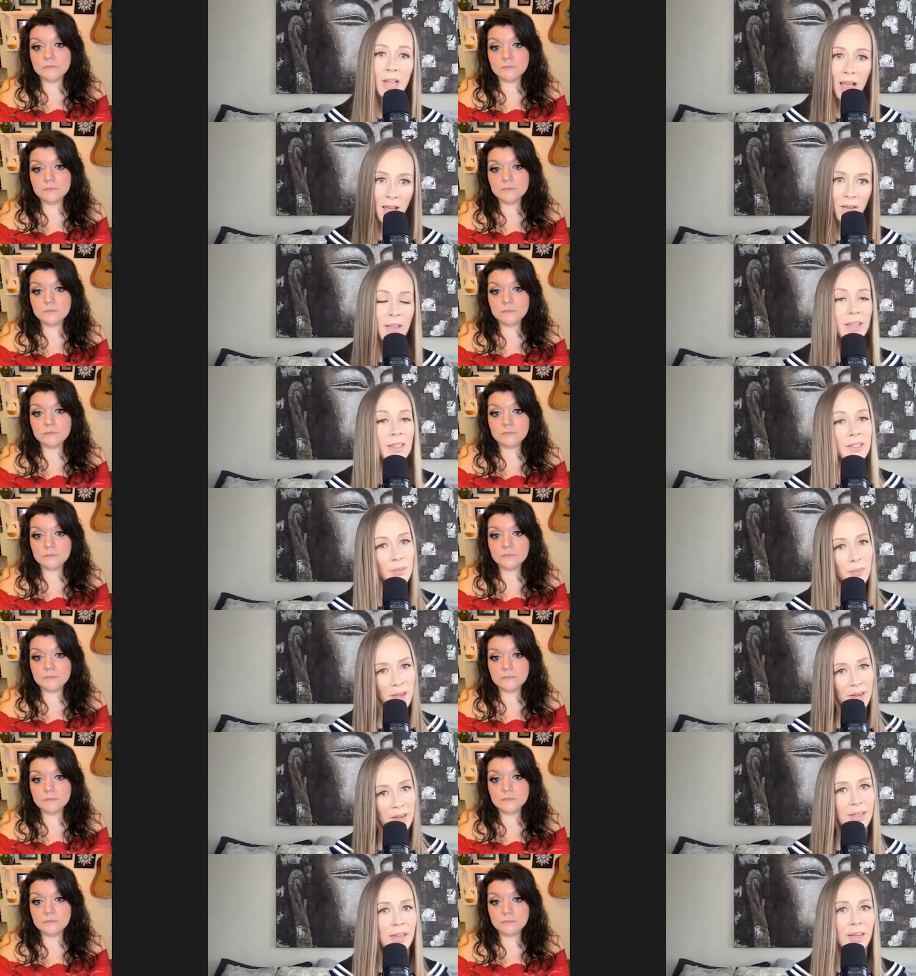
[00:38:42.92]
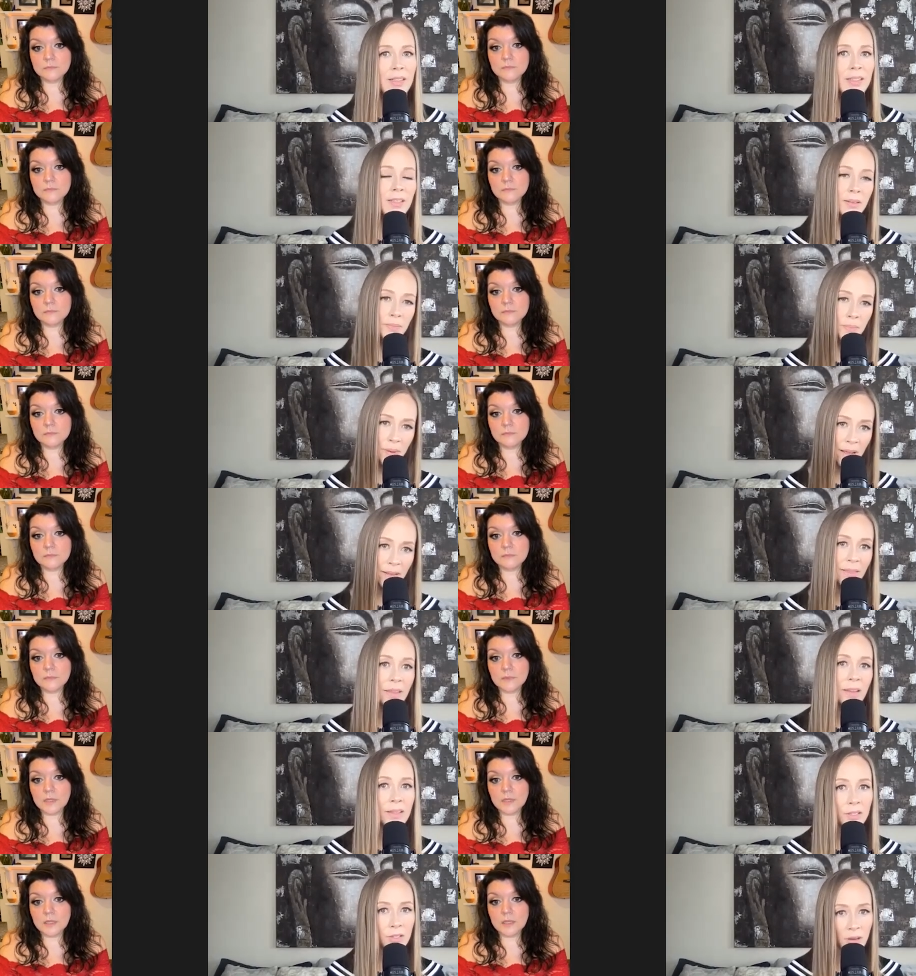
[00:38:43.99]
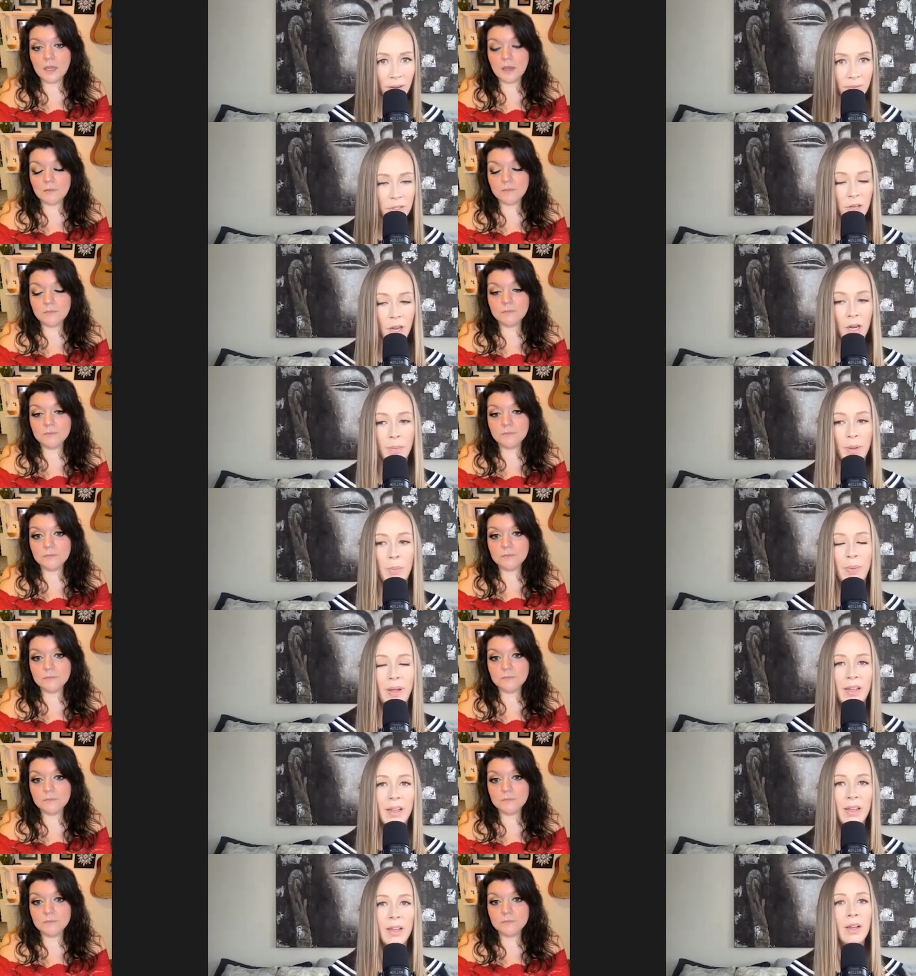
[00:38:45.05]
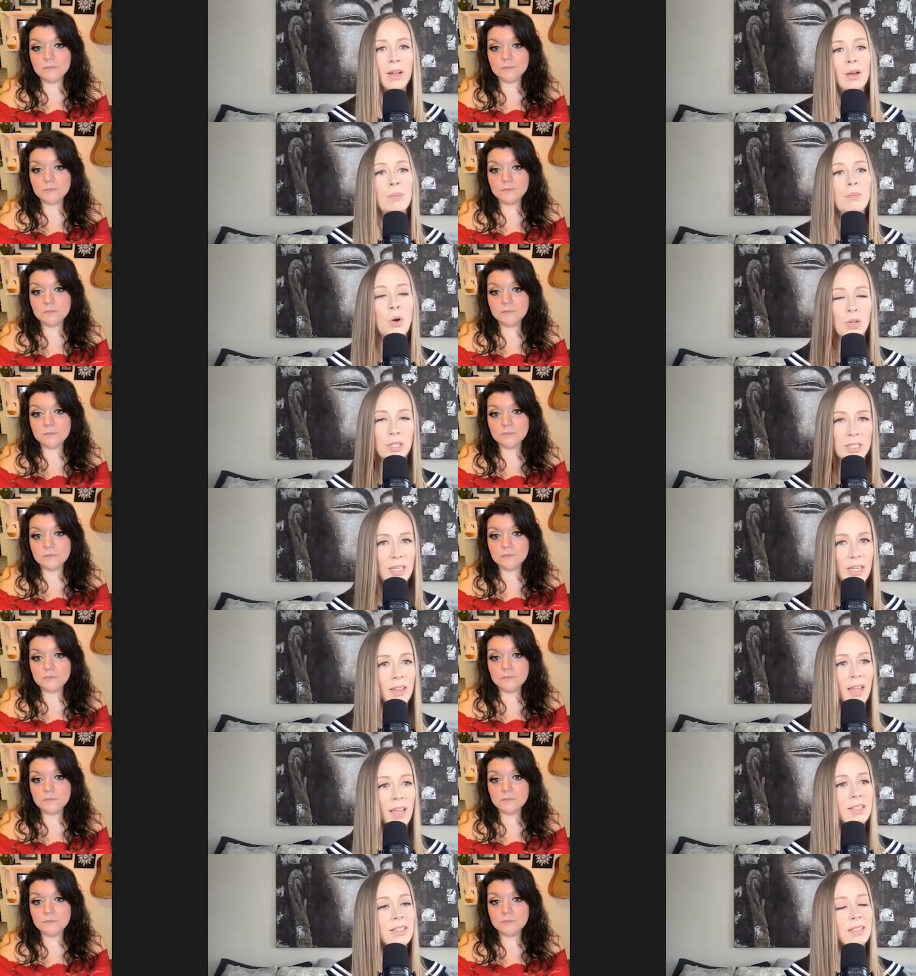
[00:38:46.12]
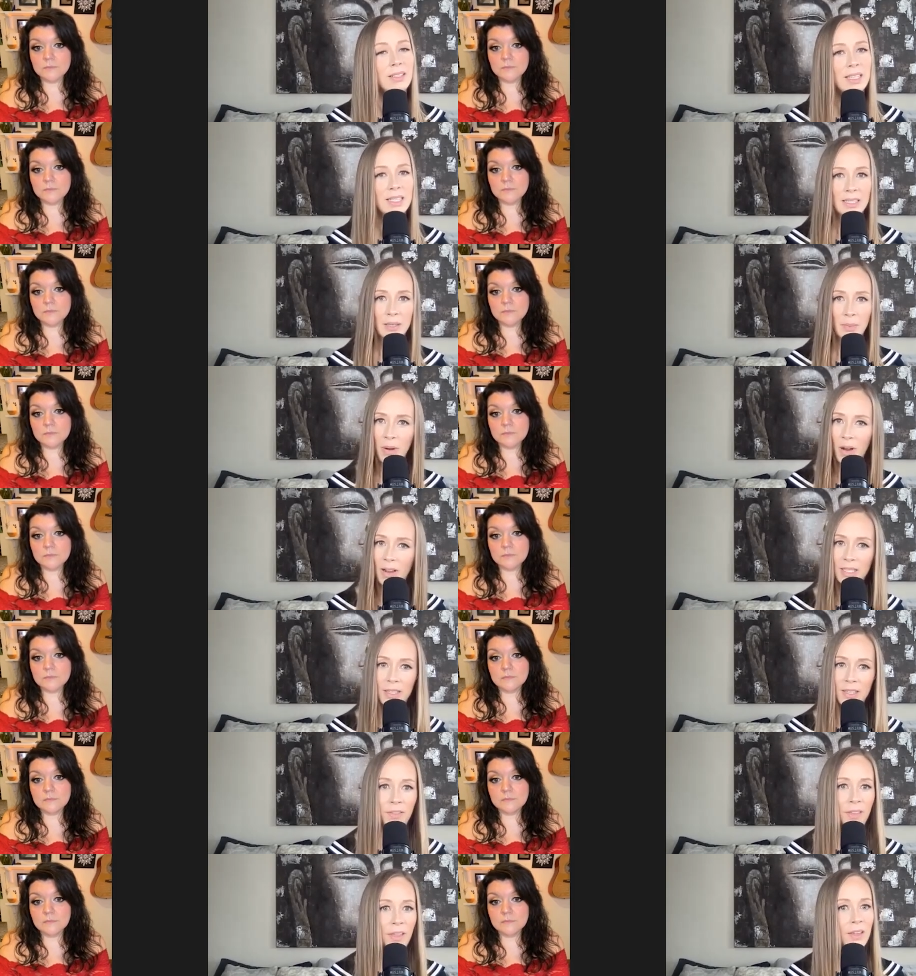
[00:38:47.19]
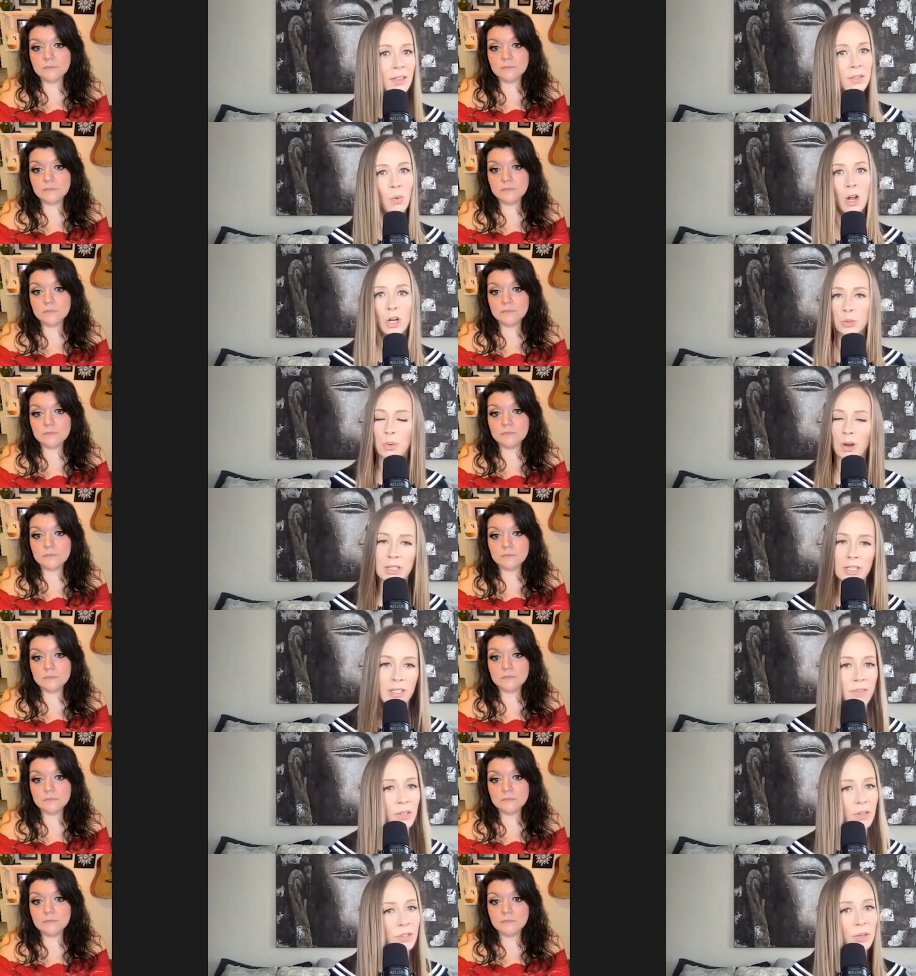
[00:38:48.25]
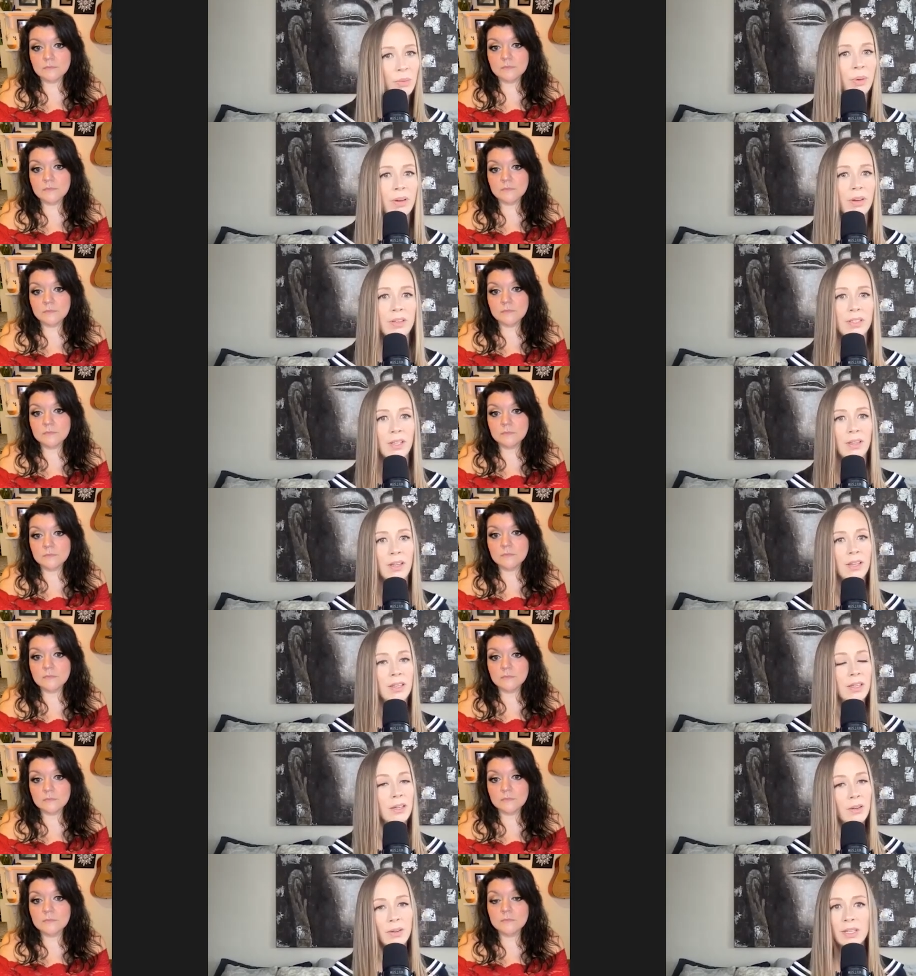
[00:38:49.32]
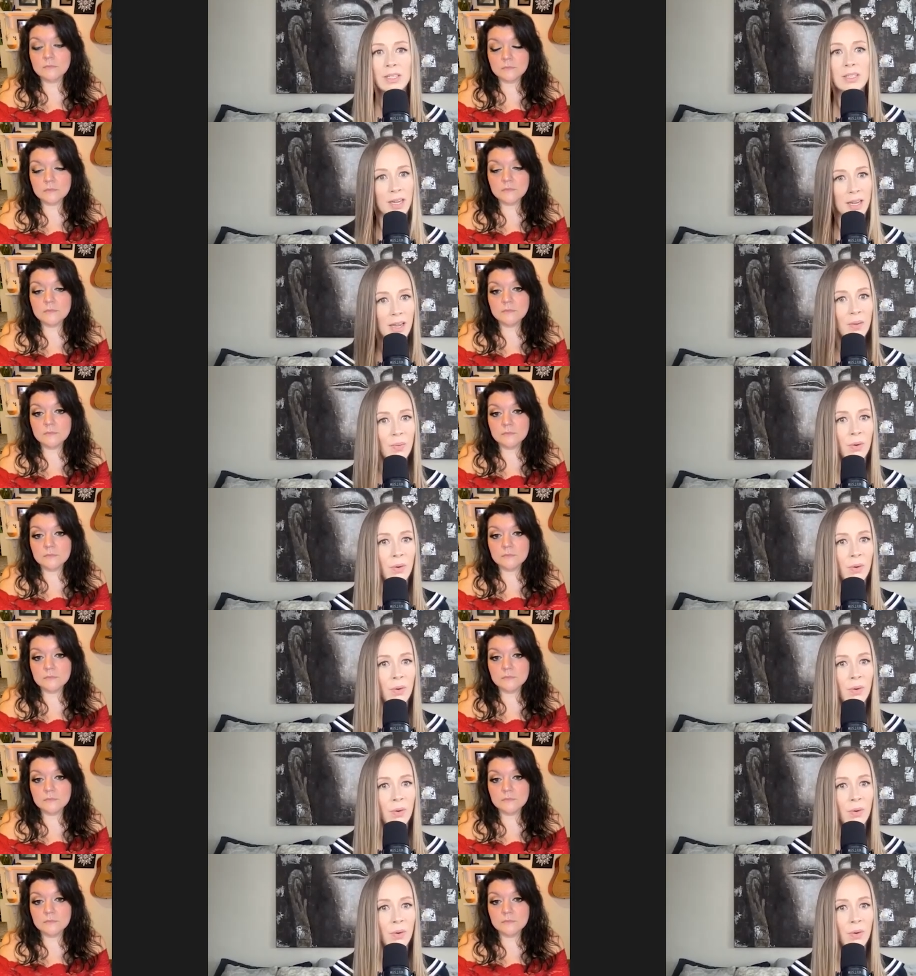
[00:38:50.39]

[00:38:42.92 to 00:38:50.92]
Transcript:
Speaker 1: have like some bad days and bad things you yeah. have to talk about. But mostly like to listen to positive things, watch positive YouTubers, and like, you know, because mm-hmm. yeah,